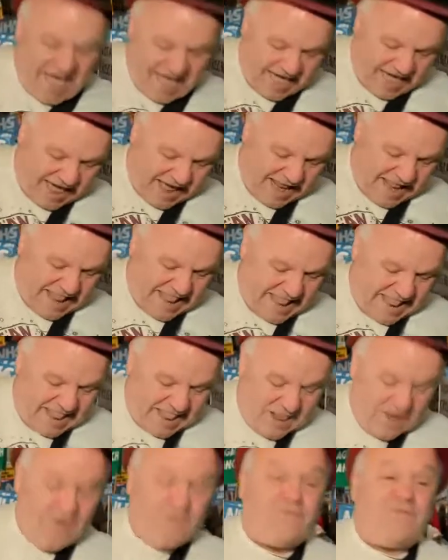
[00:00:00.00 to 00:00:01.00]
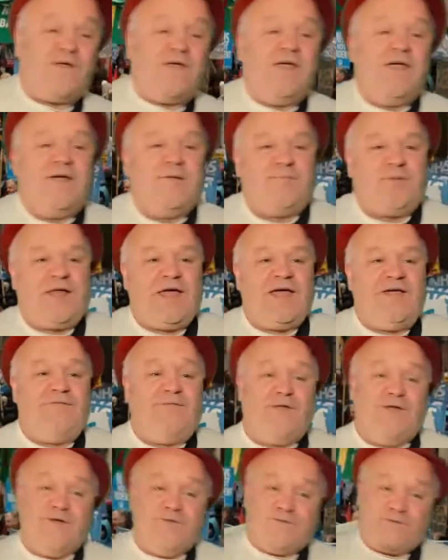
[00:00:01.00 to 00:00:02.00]
I love
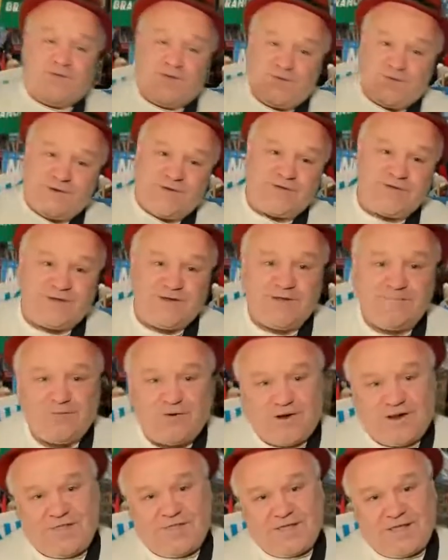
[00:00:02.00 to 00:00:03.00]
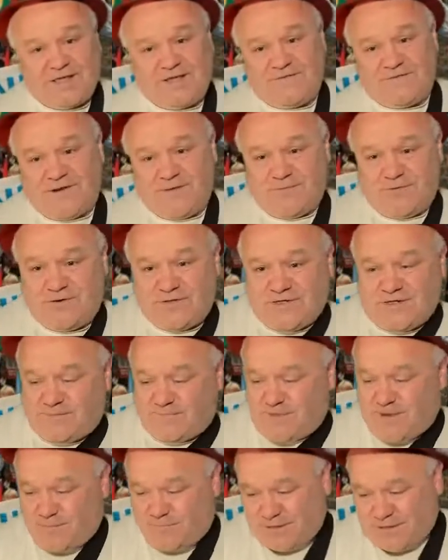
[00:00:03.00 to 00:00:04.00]
playing for you on a Sunday morning. Thank you very much. It's
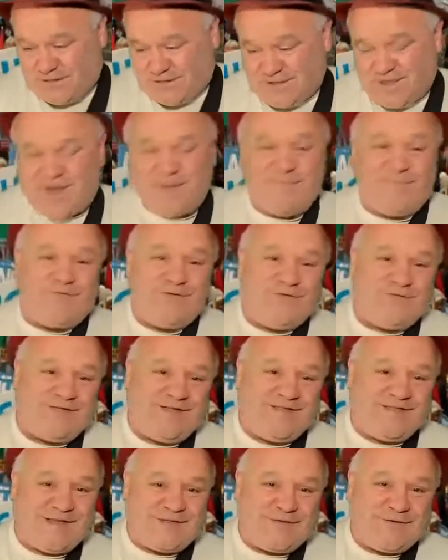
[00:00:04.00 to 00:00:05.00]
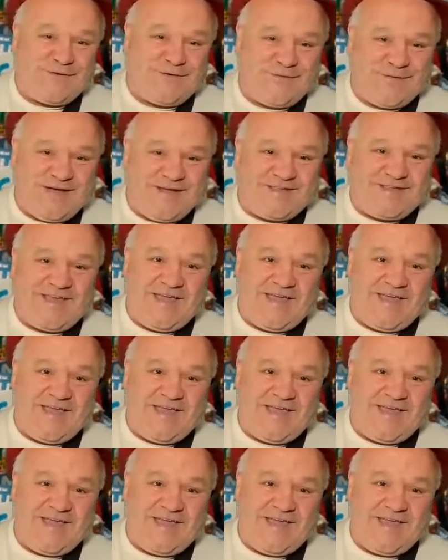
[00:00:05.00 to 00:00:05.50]
my pleasure and privilege as always.